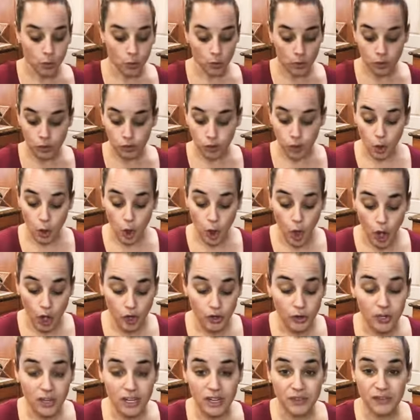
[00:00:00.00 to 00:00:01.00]
So all
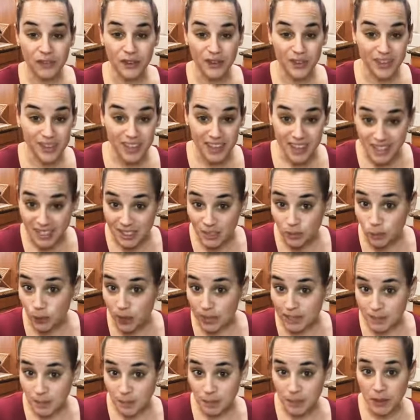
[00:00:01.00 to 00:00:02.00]
you need for this
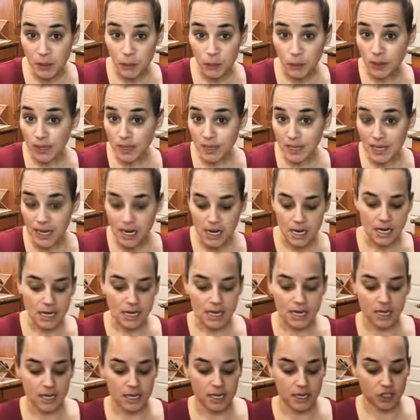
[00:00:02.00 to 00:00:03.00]
recipe really
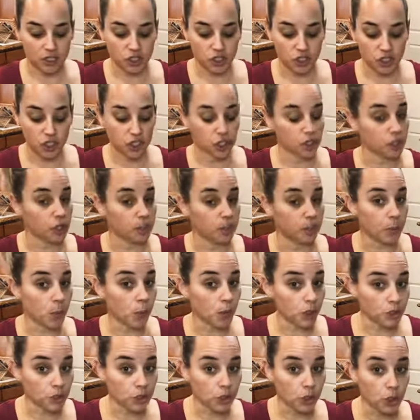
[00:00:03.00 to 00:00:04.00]
is just your
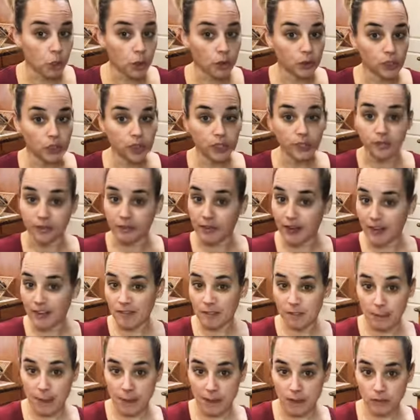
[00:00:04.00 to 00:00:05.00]
pork shoulder,
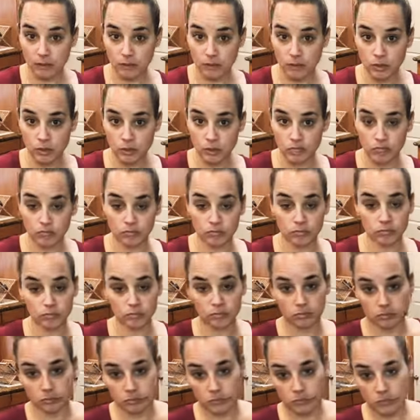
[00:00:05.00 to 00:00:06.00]
5 pounds.
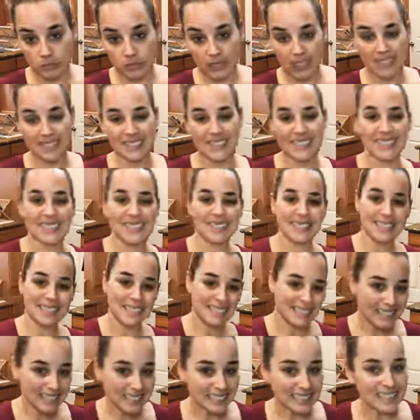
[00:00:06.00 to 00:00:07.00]

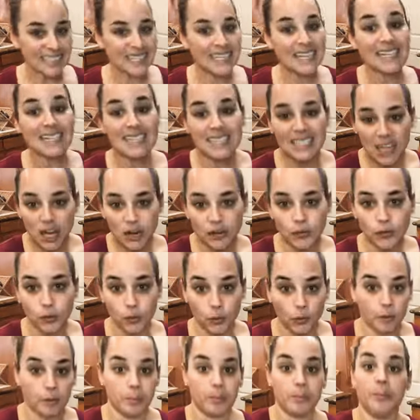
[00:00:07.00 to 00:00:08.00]
It's a lot of
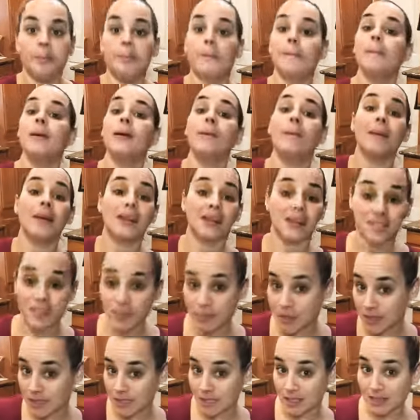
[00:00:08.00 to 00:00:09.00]
food, but my
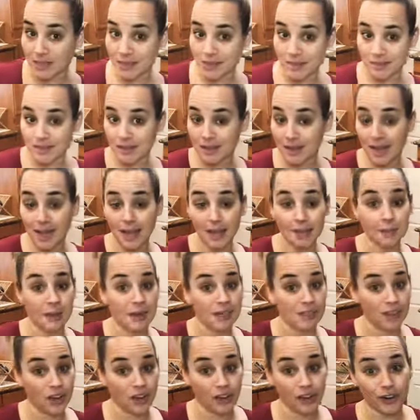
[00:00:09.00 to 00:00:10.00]
husband eats, and my
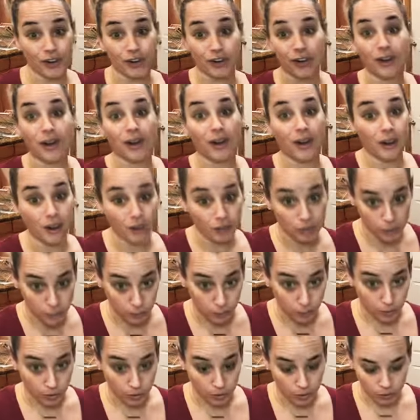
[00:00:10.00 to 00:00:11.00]
daughter loves
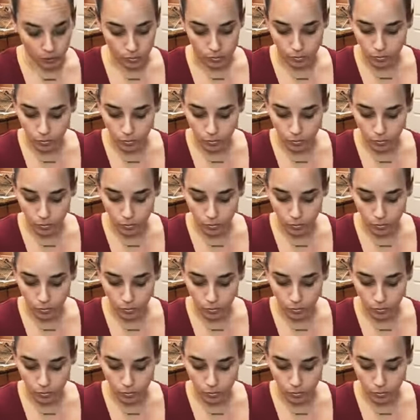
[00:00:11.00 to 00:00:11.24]
puerco.